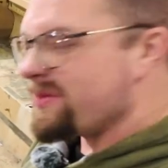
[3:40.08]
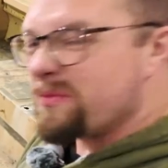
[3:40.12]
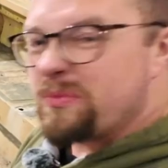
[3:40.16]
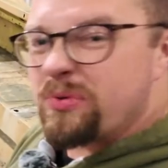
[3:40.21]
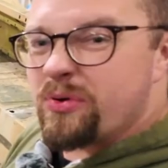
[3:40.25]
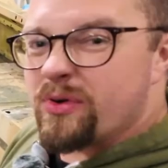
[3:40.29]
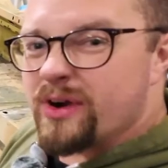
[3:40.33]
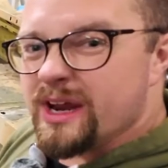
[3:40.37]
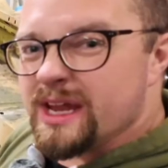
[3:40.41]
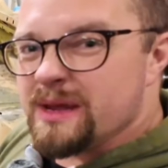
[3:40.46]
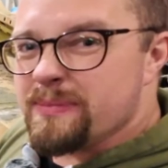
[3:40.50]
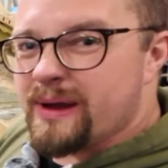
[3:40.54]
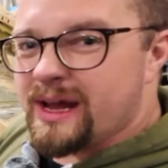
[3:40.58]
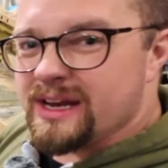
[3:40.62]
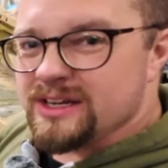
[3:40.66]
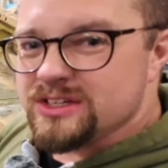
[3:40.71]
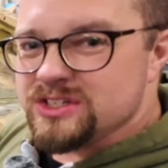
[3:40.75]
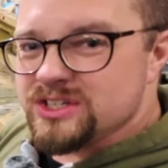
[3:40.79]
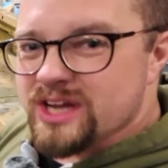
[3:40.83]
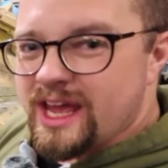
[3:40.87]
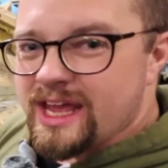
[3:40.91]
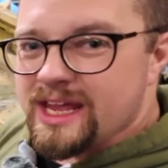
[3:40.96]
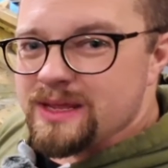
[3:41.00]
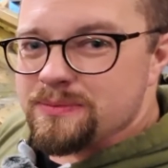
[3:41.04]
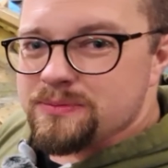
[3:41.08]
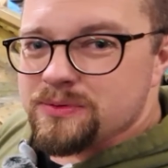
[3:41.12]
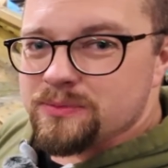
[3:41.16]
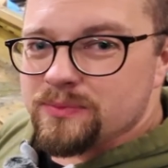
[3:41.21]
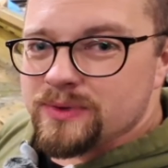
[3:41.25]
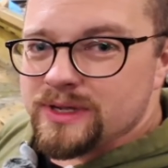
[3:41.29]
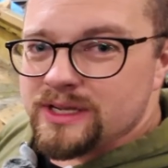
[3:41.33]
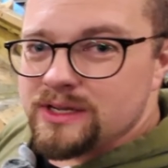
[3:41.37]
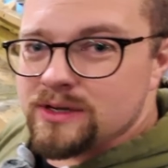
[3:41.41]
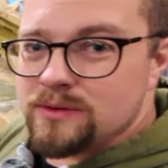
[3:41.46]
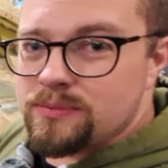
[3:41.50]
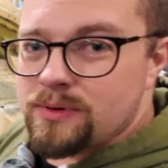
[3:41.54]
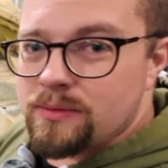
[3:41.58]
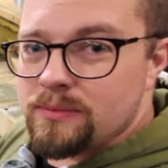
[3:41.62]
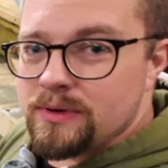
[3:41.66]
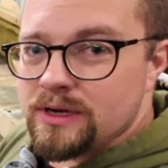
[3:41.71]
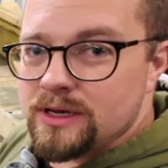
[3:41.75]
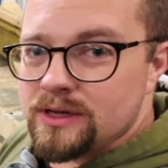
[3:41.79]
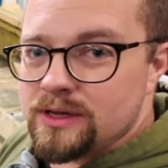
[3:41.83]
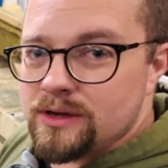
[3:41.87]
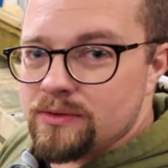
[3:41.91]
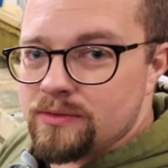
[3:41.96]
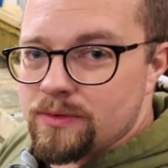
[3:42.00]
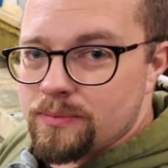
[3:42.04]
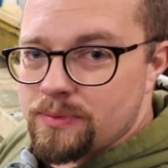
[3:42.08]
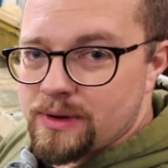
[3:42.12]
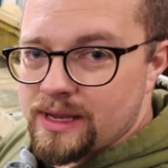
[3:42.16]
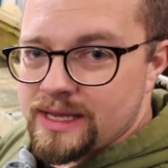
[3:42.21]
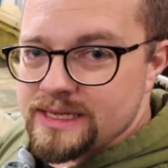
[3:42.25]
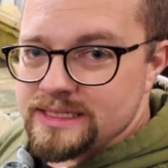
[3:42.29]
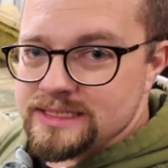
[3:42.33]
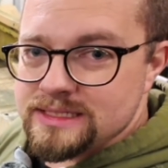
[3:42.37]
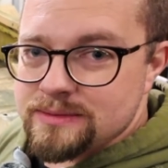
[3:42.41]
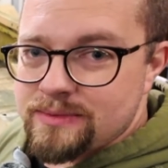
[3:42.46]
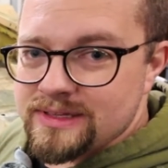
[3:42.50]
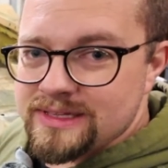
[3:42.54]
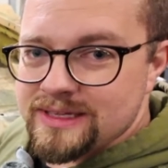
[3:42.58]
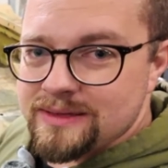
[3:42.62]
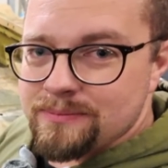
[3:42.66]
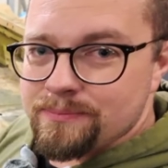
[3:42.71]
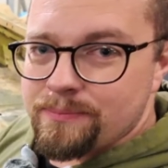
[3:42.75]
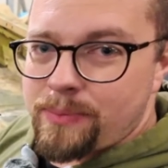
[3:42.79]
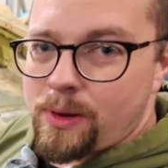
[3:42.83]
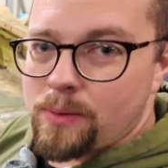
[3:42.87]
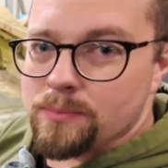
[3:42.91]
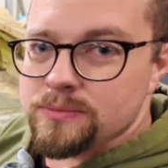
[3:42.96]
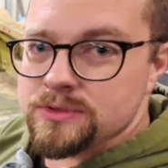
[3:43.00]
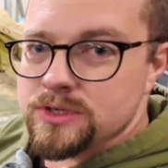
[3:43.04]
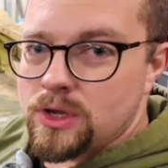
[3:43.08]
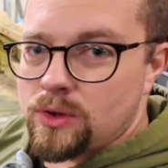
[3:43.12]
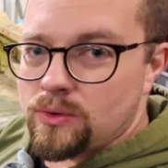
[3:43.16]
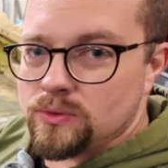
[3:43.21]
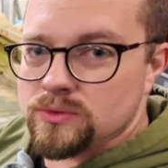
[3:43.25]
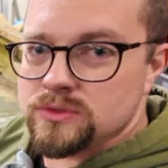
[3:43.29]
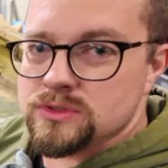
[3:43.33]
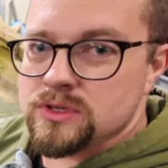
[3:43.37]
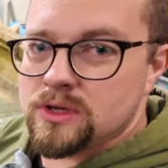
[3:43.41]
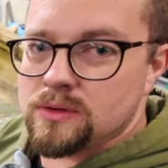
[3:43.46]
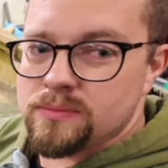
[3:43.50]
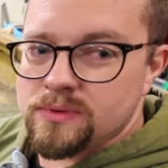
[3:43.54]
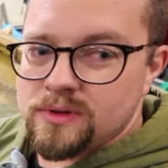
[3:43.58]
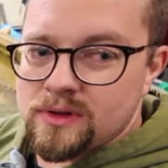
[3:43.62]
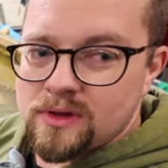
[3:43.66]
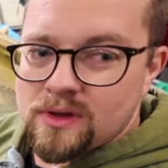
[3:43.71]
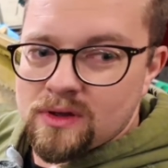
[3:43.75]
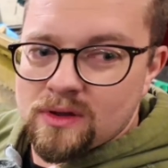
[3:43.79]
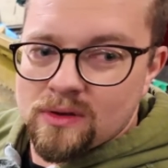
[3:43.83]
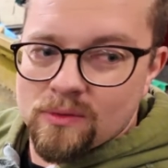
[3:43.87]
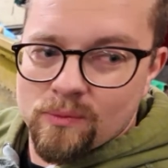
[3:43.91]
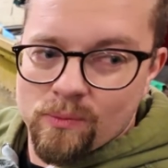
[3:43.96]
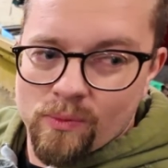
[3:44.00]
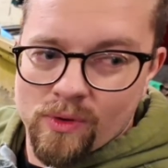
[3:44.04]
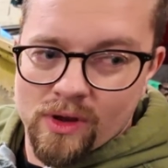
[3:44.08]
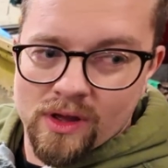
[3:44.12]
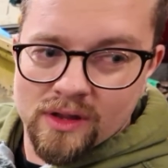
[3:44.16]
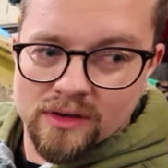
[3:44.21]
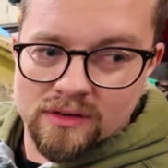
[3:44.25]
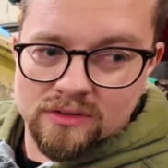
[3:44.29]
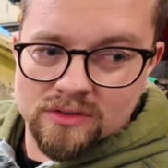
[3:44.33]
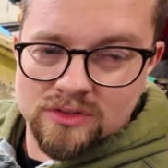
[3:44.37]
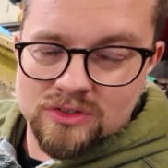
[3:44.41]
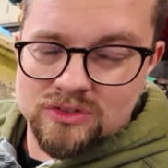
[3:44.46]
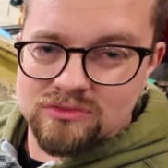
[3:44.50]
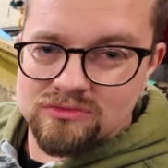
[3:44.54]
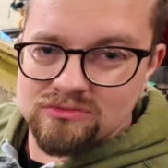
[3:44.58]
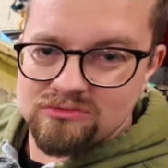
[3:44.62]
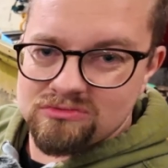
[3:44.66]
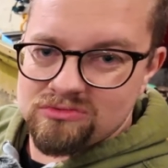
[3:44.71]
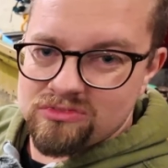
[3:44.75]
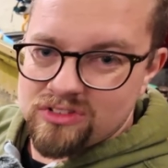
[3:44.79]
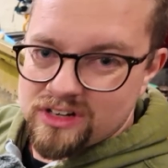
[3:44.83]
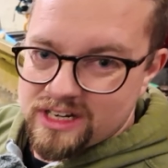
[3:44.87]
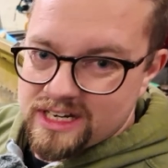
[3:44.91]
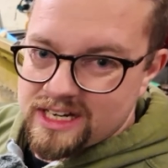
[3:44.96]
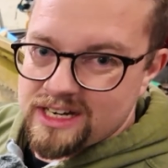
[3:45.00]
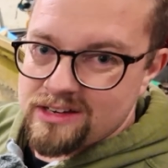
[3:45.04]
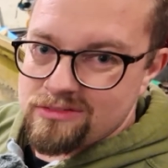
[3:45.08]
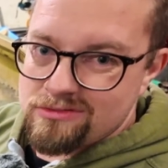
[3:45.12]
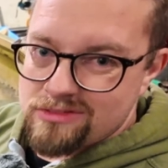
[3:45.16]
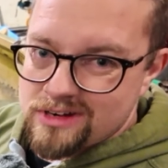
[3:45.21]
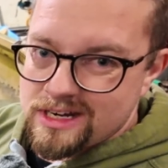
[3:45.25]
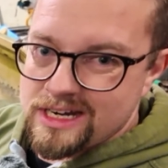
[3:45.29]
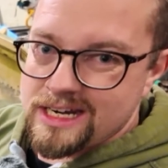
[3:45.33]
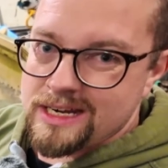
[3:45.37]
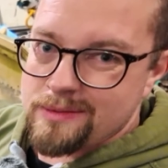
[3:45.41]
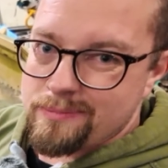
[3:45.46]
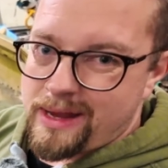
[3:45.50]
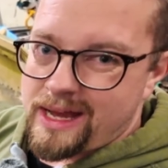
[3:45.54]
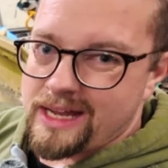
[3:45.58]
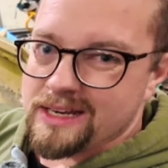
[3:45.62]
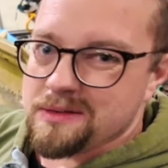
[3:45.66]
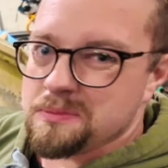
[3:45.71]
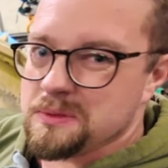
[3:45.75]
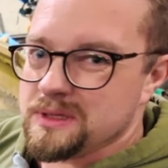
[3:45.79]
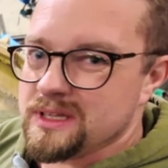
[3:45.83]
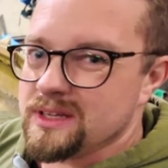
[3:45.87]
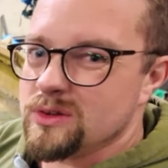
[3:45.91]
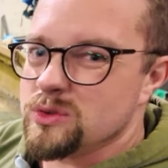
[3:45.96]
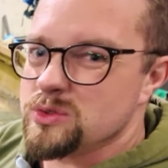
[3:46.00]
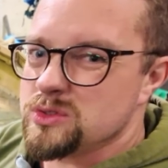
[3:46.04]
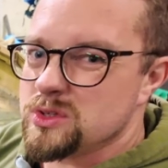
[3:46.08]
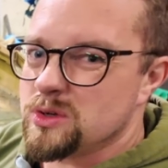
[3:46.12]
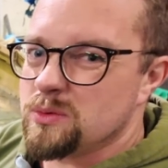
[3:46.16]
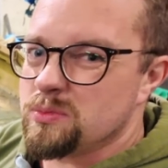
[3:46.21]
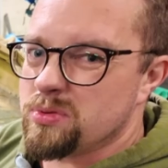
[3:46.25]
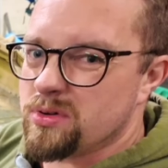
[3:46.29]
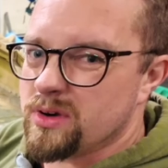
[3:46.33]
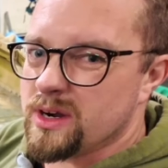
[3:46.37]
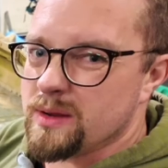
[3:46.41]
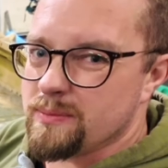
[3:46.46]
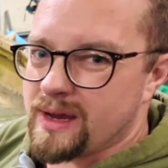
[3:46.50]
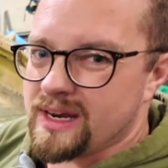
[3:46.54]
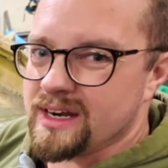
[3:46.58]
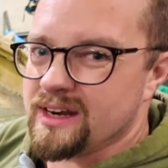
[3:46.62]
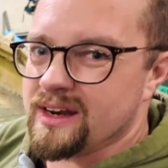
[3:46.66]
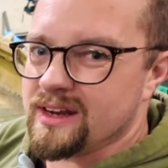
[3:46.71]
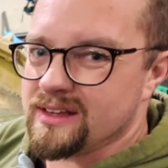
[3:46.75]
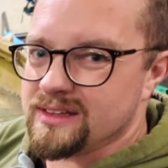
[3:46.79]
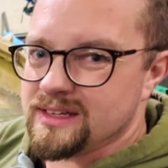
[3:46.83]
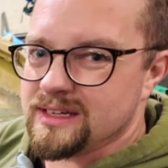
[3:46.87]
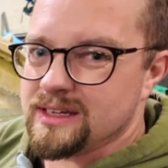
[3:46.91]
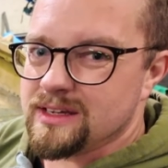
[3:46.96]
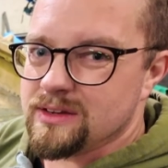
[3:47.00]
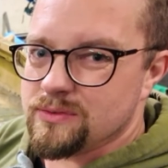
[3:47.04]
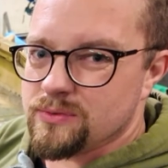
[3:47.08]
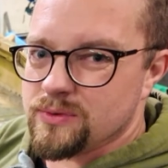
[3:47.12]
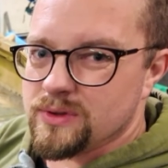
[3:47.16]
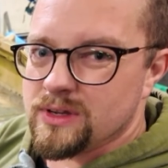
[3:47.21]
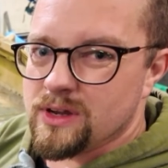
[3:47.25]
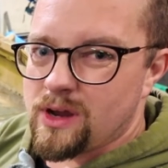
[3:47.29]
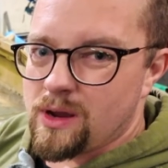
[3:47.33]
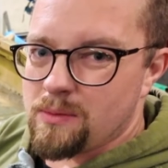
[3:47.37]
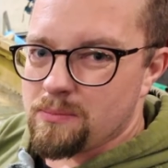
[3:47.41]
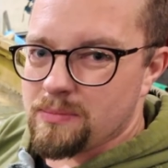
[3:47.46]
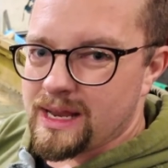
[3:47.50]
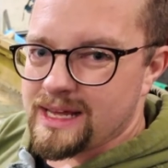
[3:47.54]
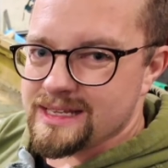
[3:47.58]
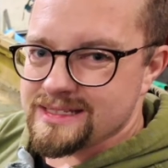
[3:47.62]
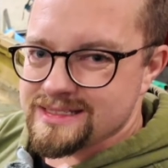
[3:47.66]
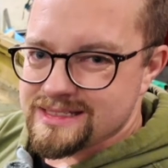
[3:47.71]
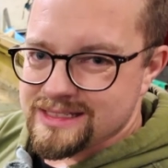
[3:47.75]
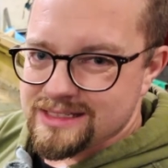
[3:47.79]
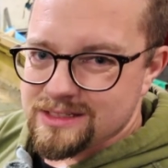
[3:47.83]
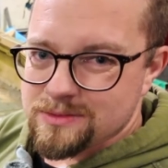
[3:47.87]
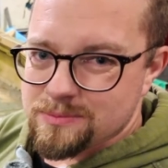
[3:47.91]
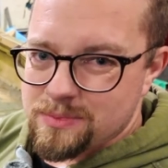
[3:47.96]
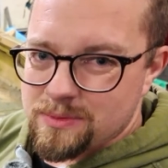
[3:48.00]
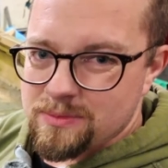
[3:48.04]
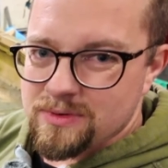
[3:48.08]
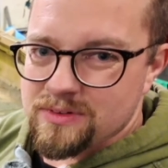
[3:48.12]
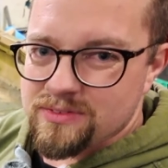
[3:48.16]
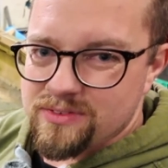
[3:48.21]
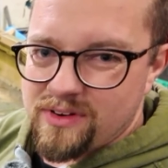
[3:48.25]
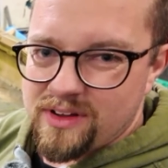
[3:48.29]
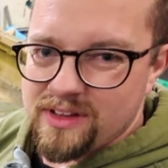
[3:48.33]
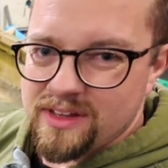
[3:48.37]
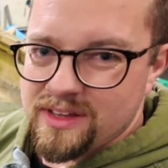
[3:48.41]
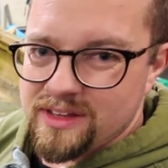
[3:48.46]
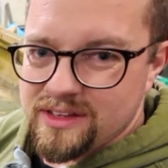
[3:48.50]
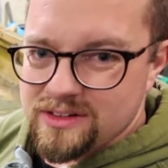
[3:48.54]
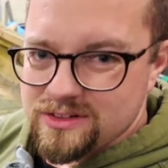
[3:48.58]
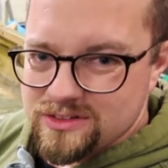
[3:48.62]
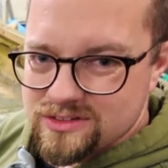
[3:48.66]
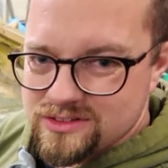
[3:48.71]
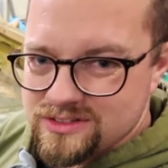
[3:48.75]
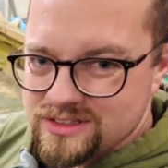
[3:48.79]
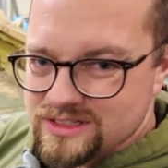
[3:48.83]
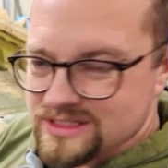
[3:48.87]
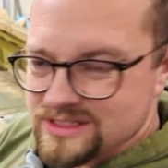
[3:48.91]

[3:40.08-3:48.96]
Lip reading: in pretty bad shape, and we could probably look at replacing them. I think Bob's old tub weren't really, really bad, but they're still pretty bad. And I think if we got them blasted, you'd probably find that they just